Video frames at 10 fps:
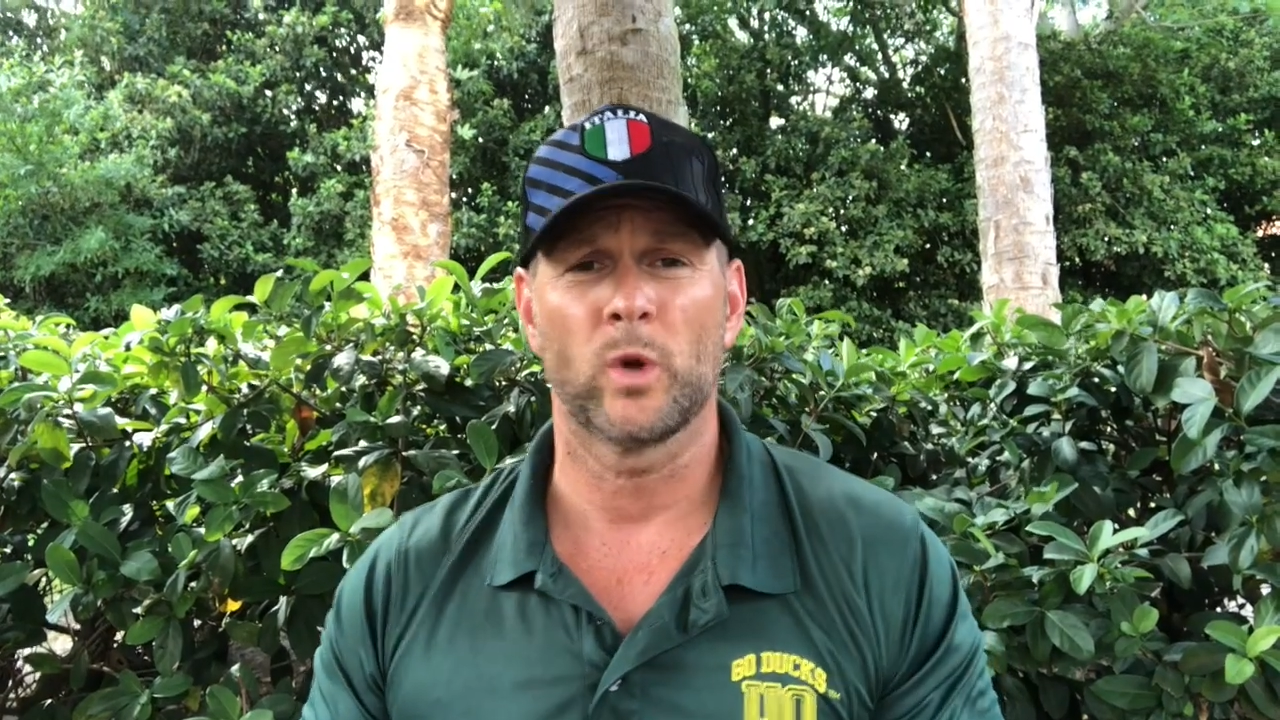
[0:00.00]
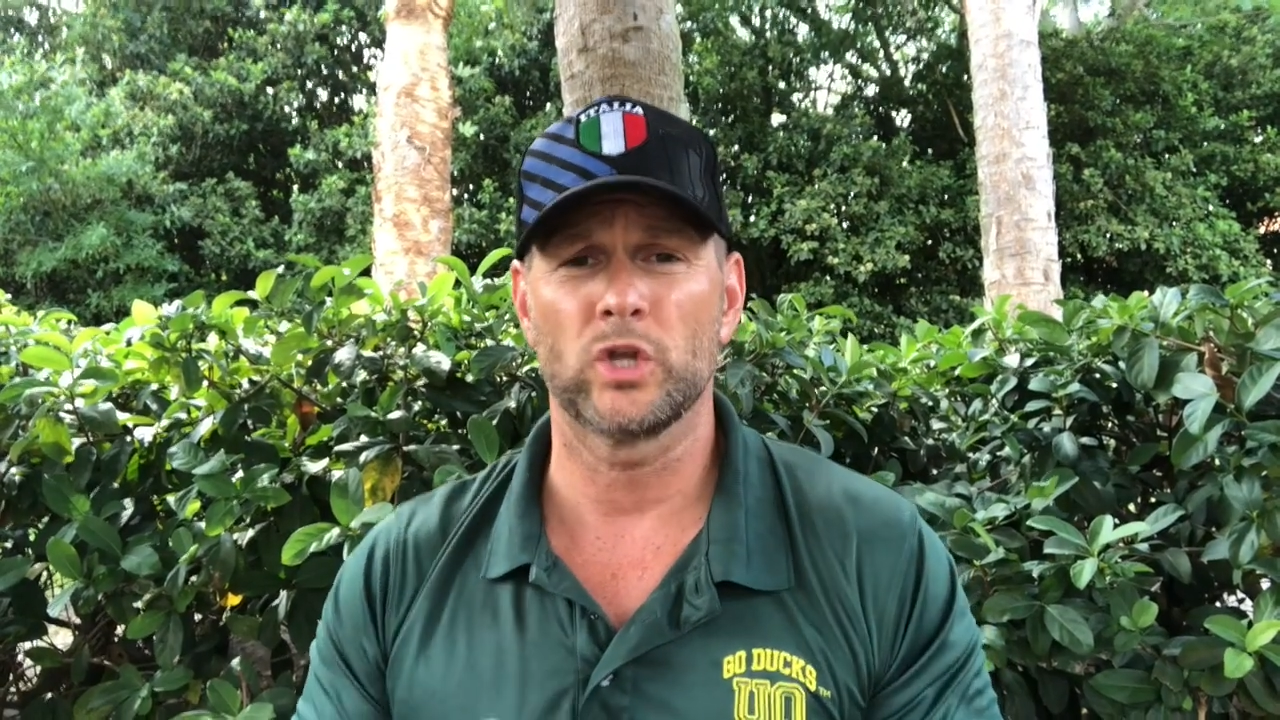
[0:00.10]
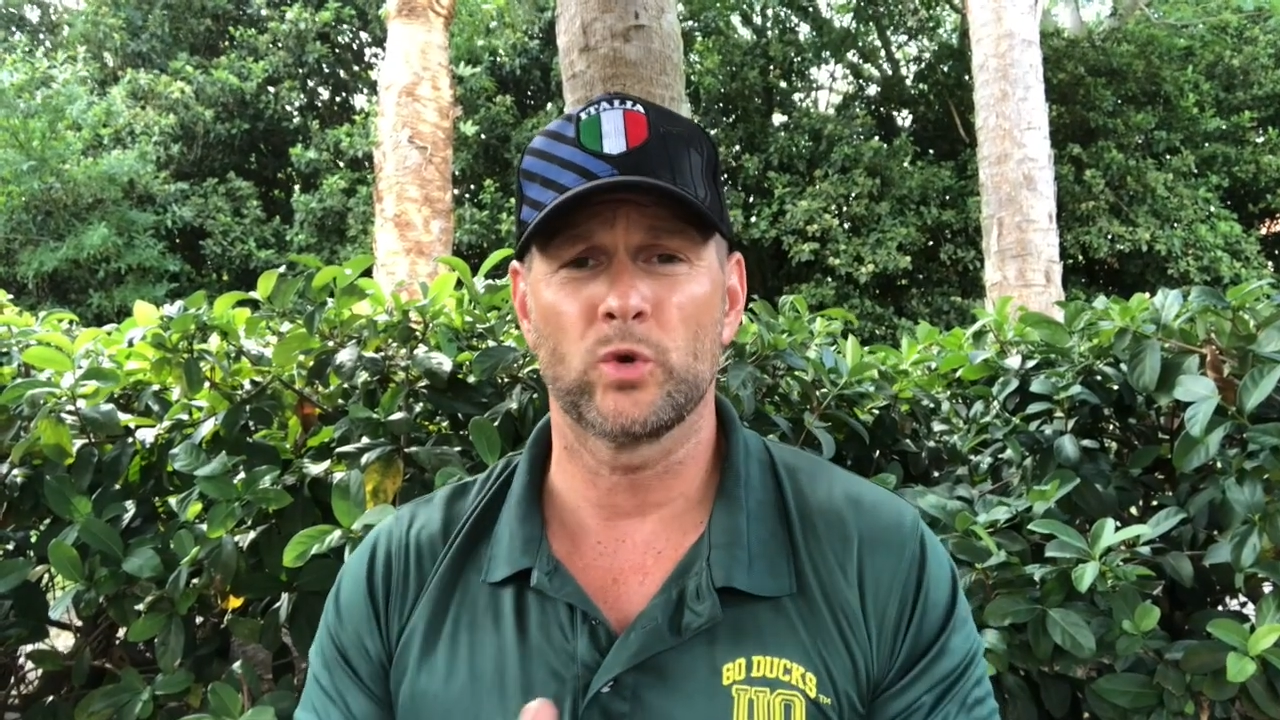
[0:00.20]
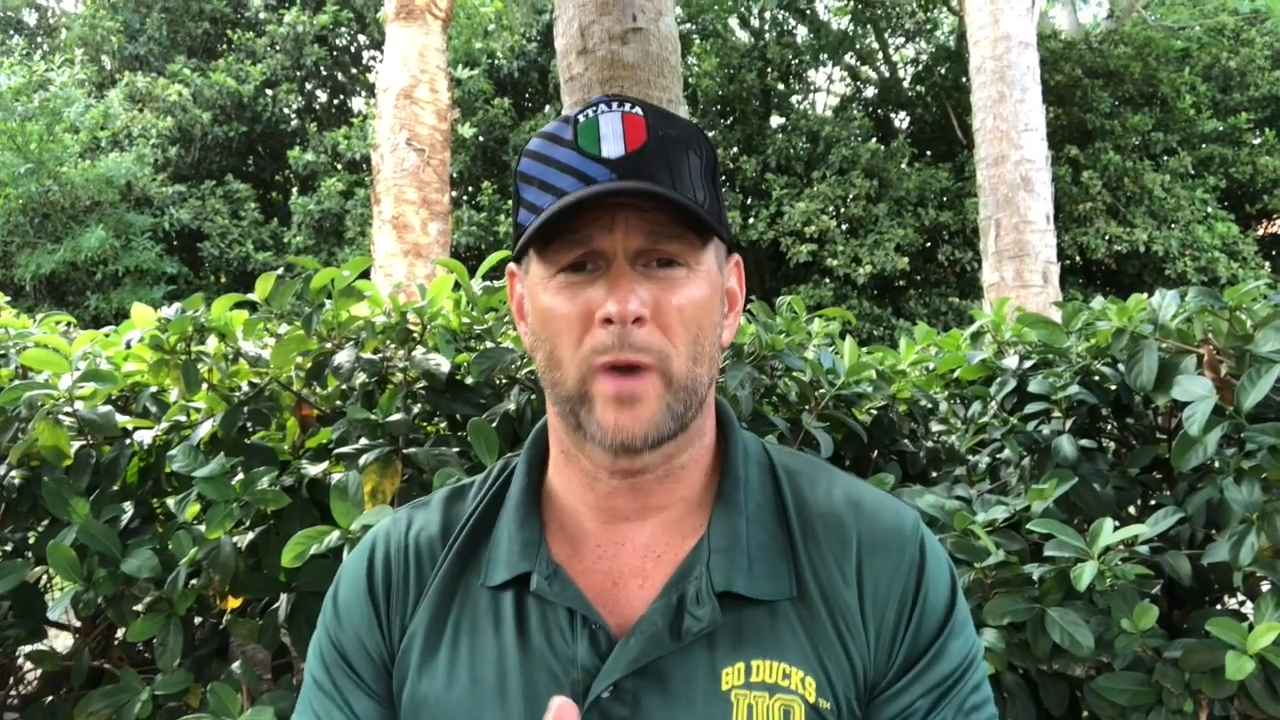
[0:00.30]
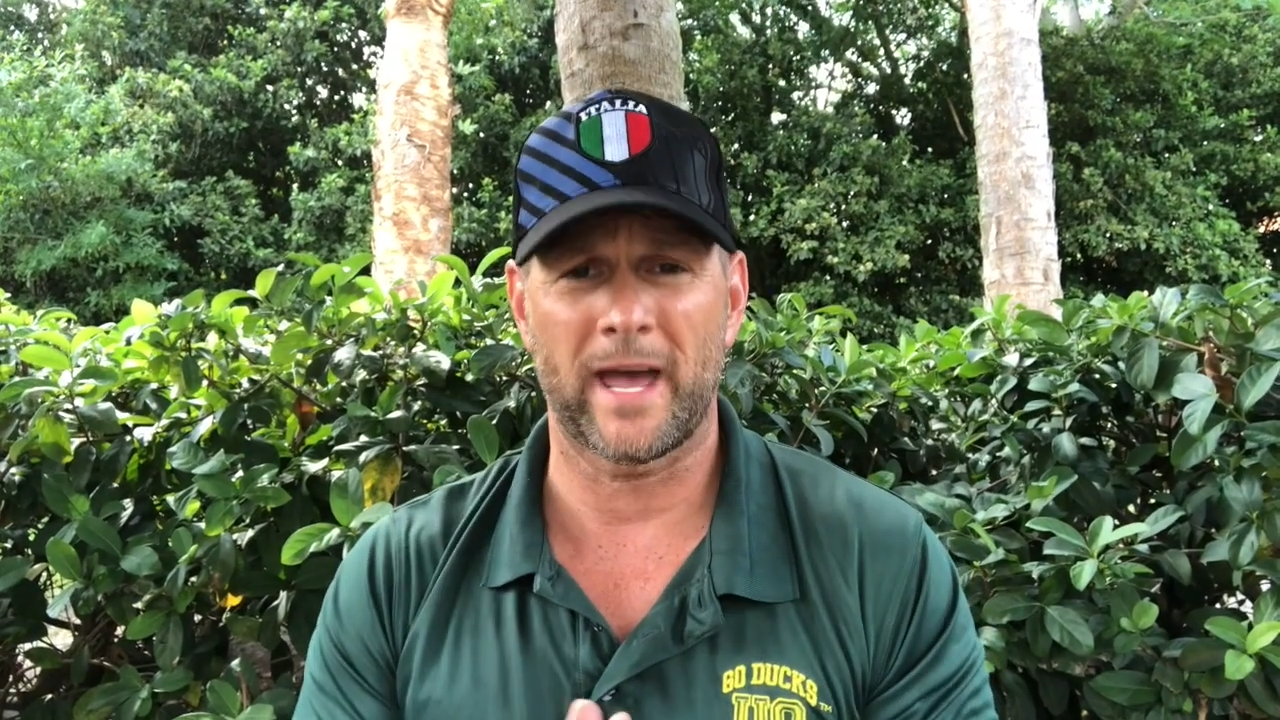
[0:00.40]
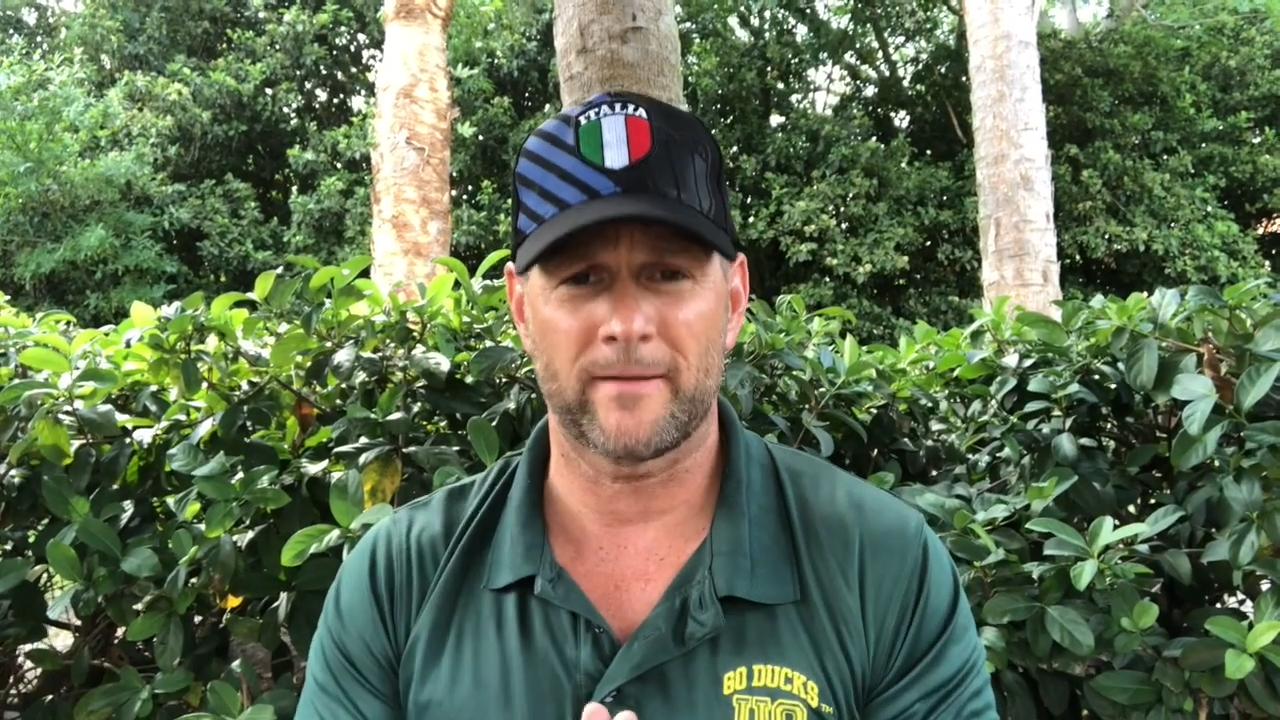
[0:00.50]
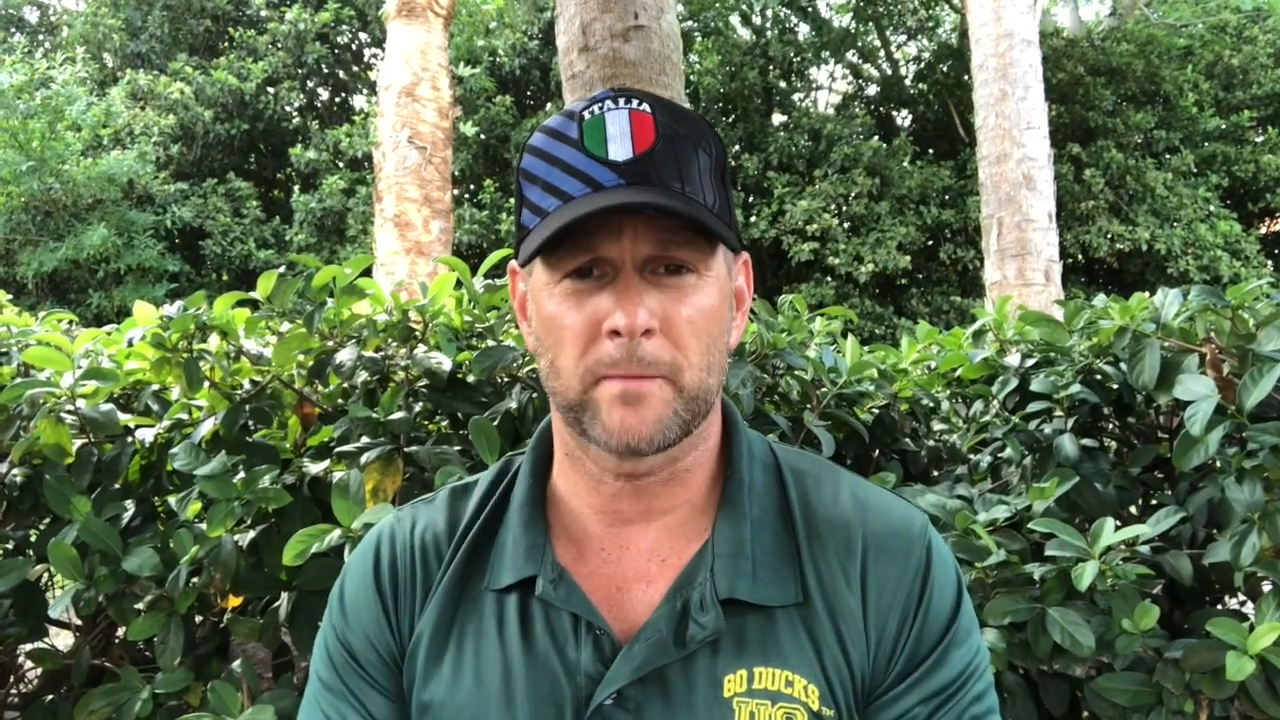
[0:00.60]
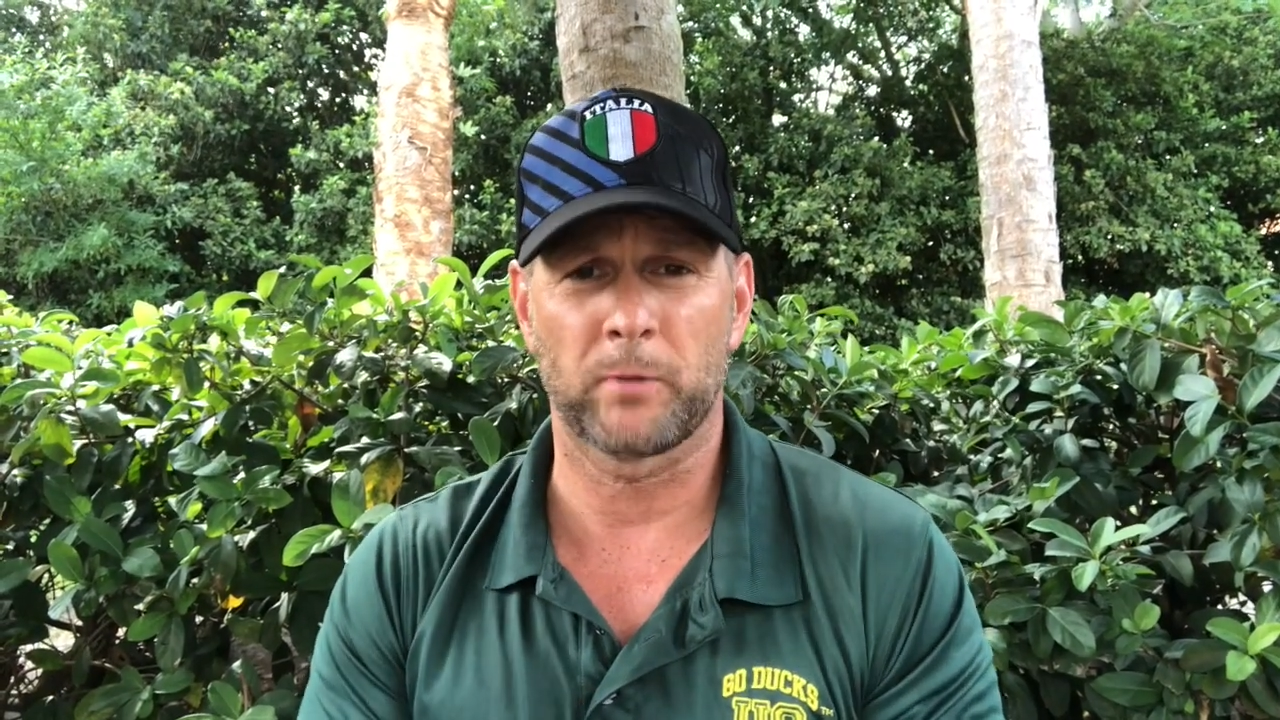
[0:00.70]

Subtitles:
you have the